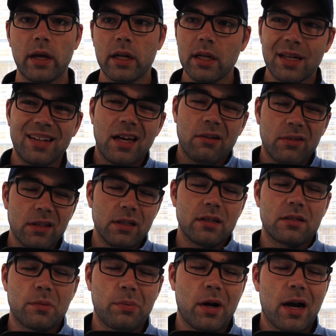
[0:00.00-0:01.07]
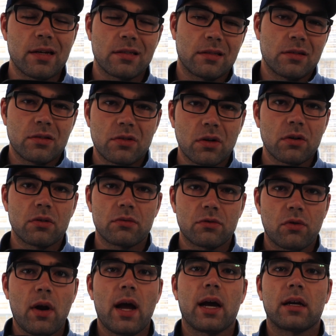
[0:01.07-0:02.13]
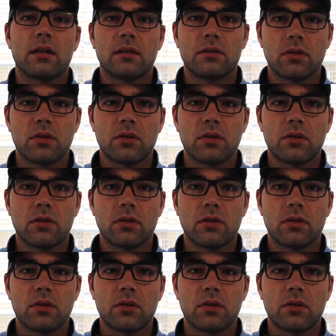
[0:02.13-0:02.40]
And again, not really a surprise. It's a dirt track.